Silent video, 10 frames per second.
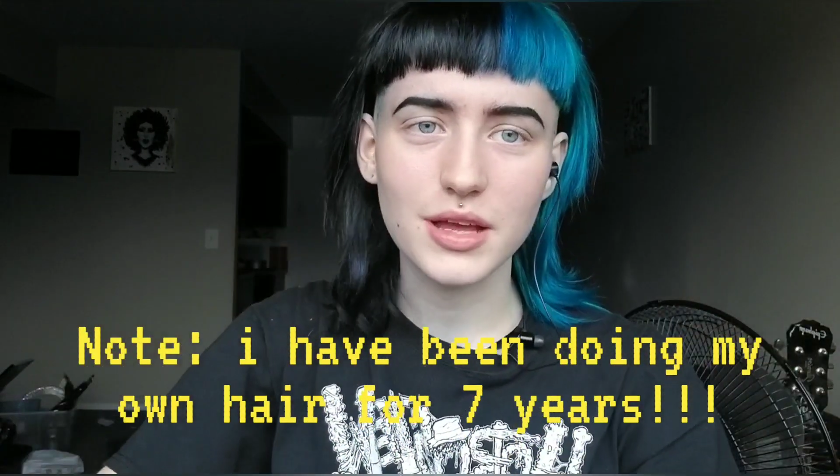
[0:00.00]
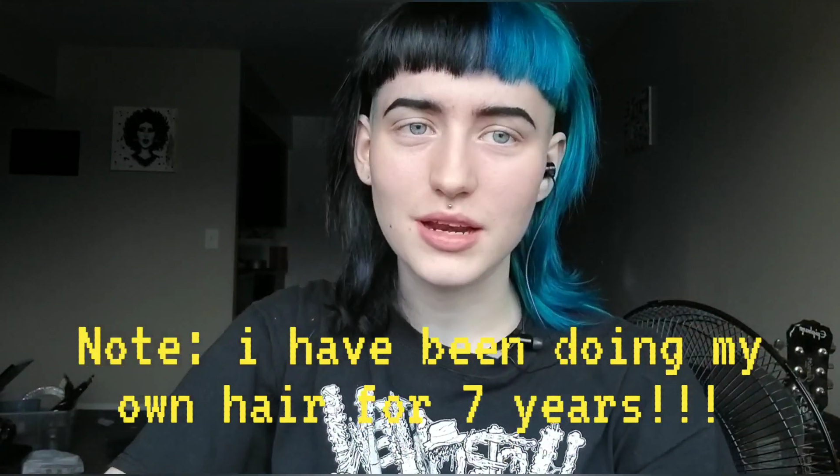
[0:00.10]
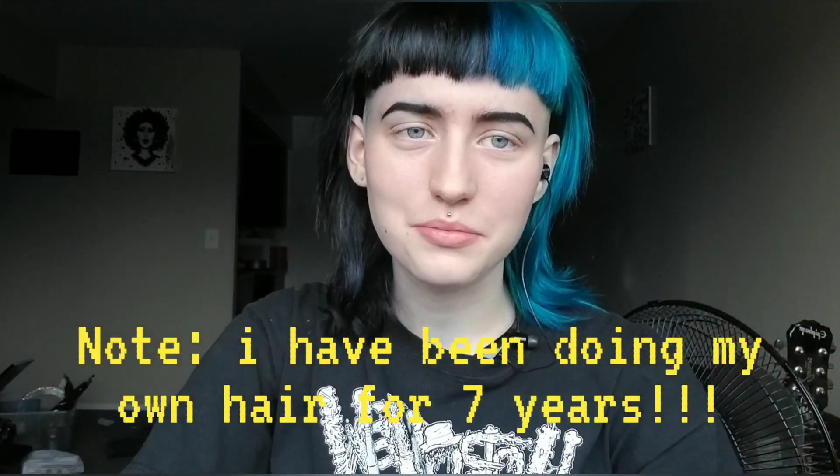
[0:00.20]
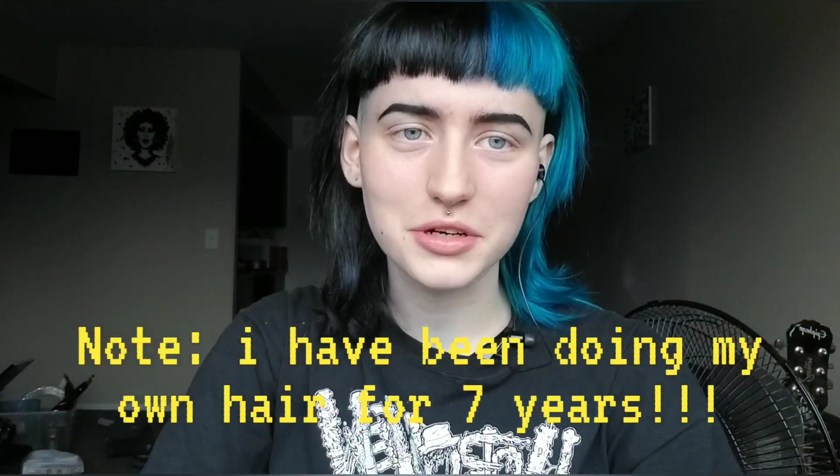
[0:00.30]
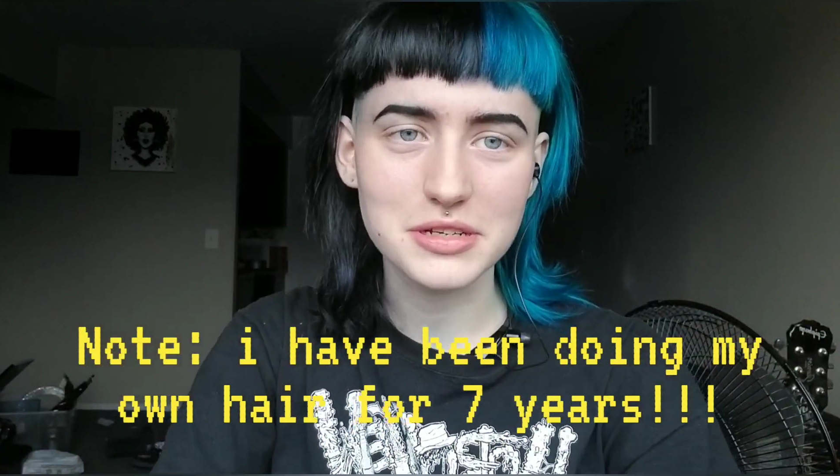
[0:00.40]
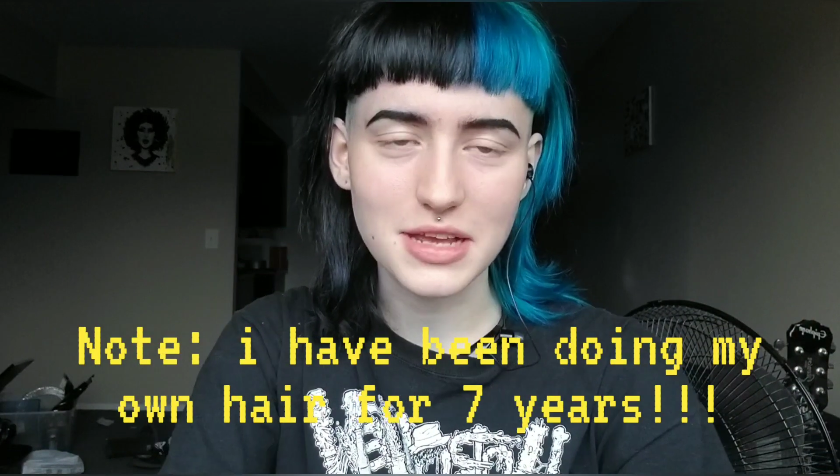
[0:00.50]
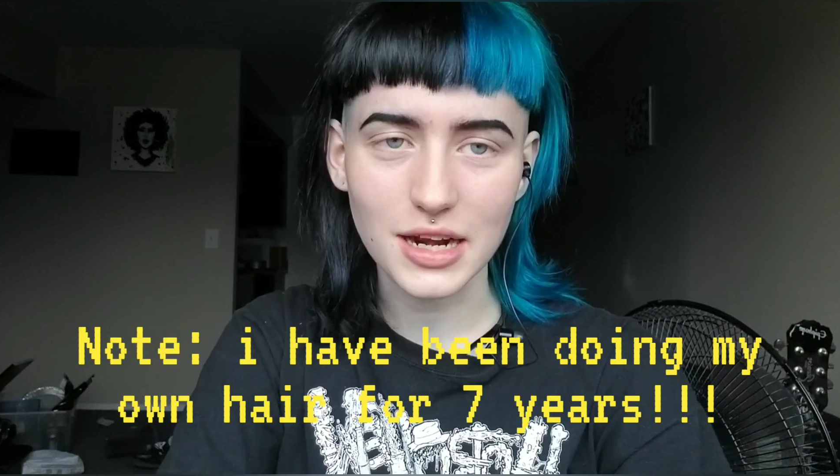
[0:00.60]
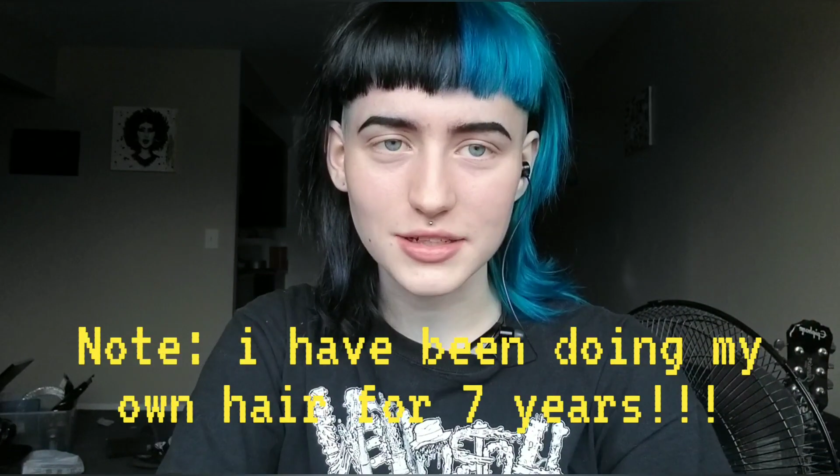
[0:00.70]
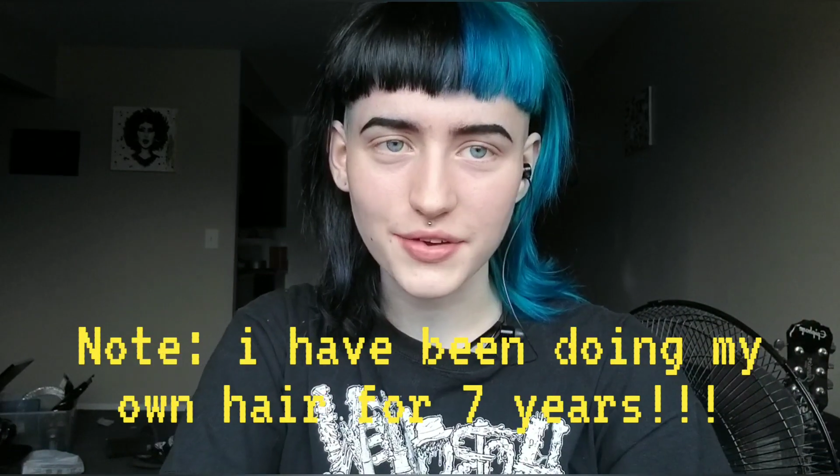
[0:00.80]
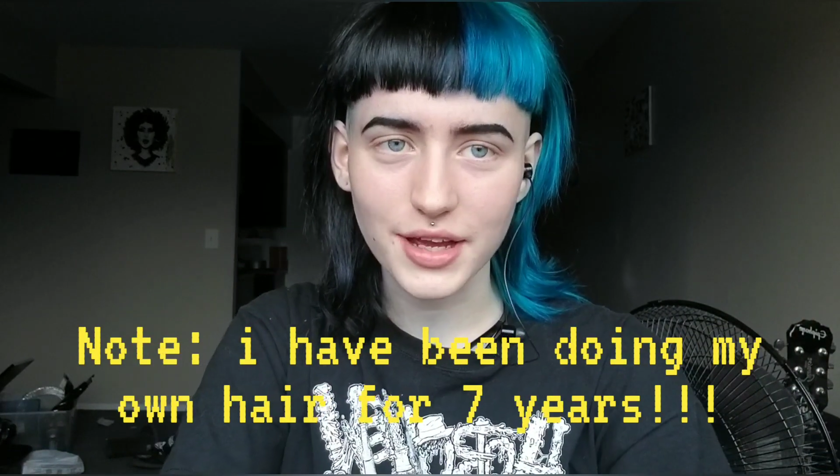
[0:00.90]
and I'm pretty
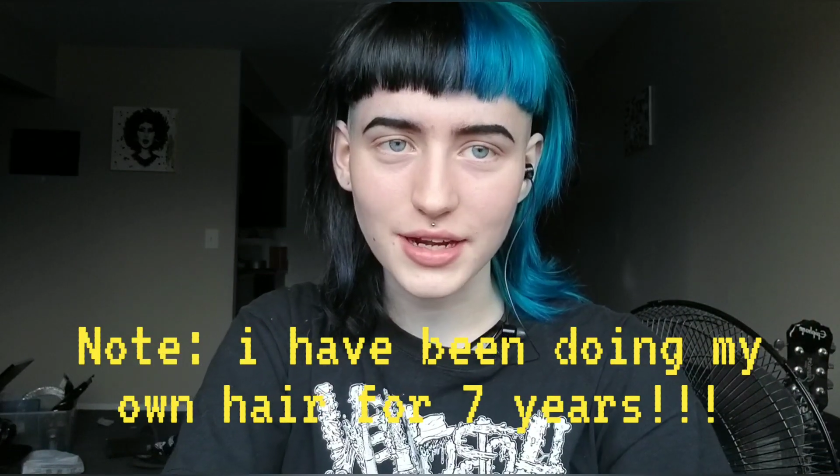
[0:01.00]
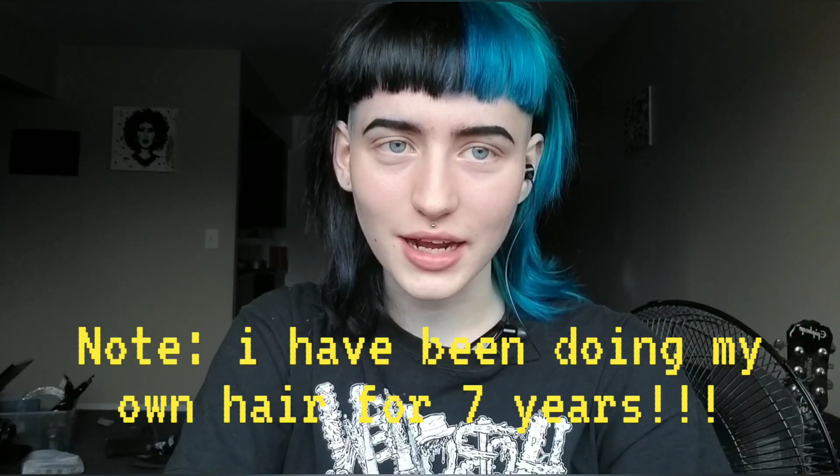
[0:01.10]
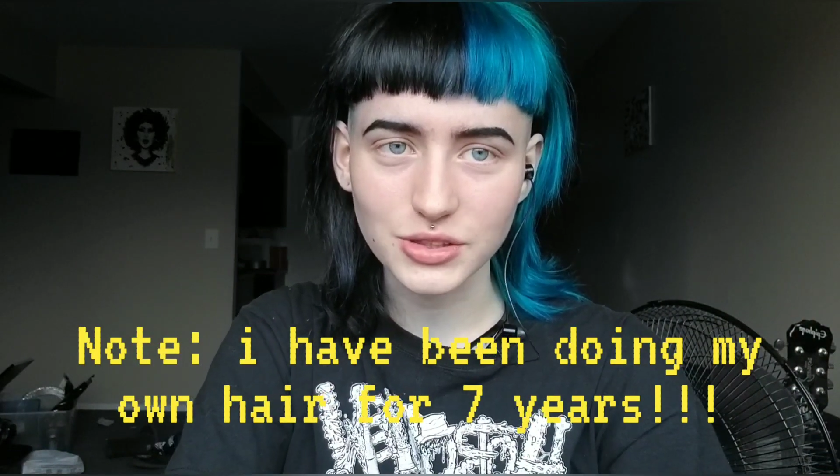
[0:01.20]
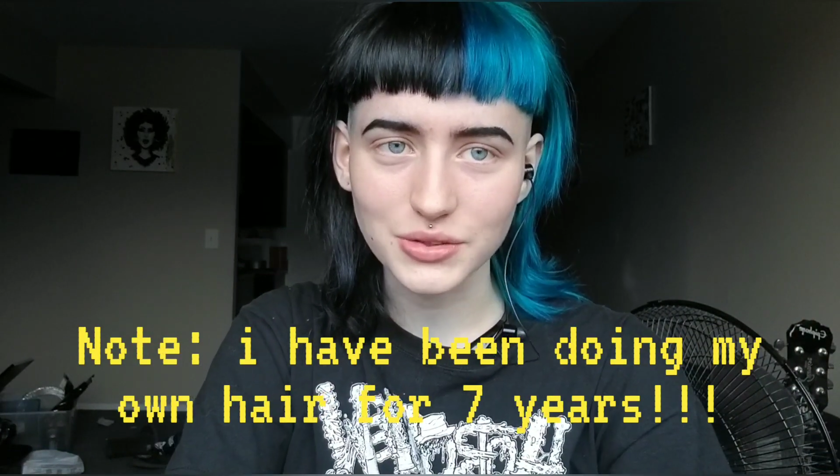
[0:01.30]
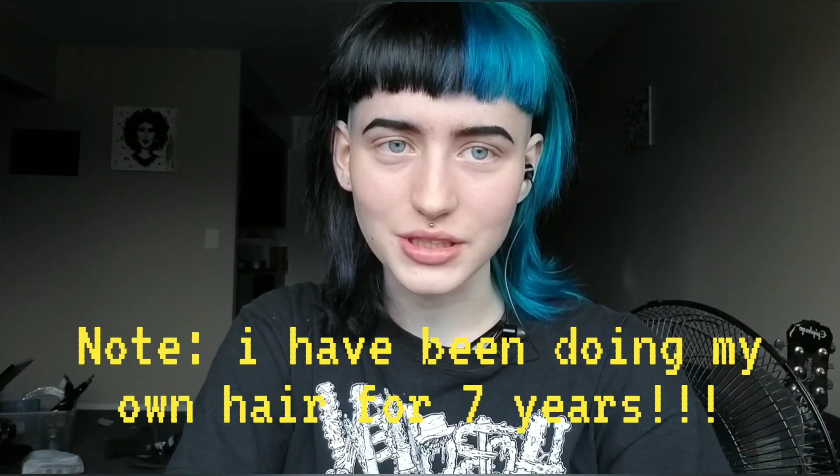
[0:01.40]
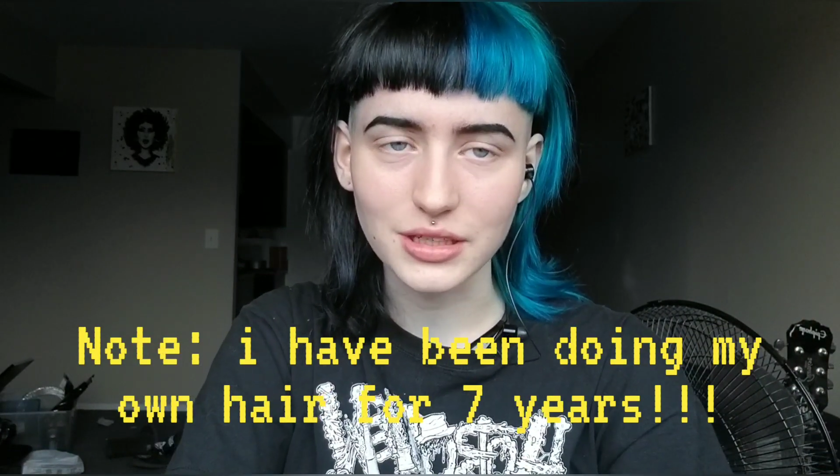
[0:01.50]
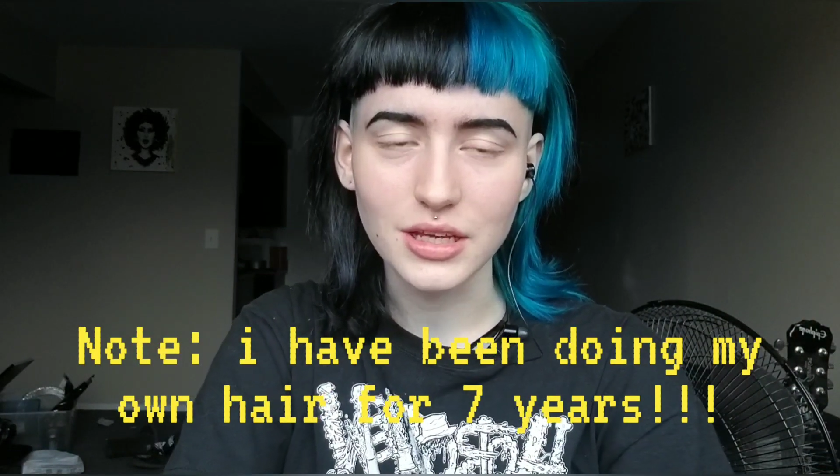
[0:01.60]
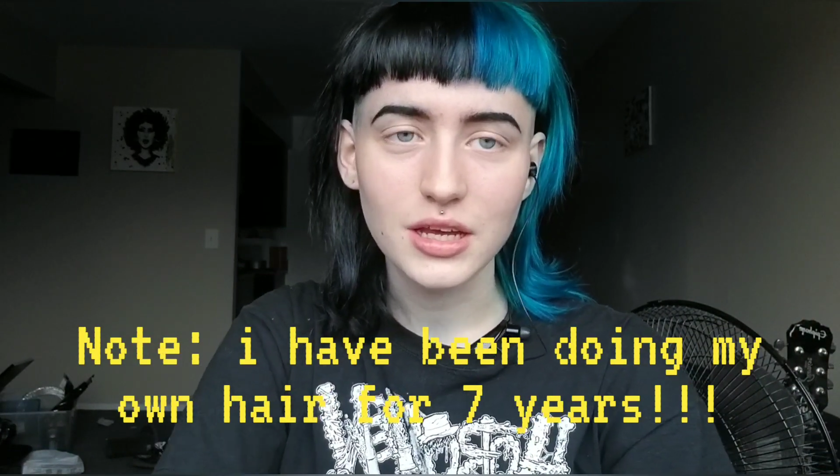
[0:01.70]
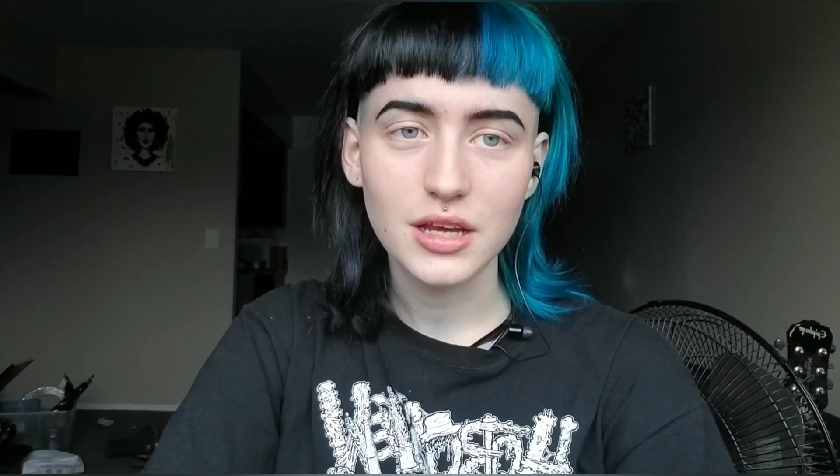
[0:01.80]
satisfied actually.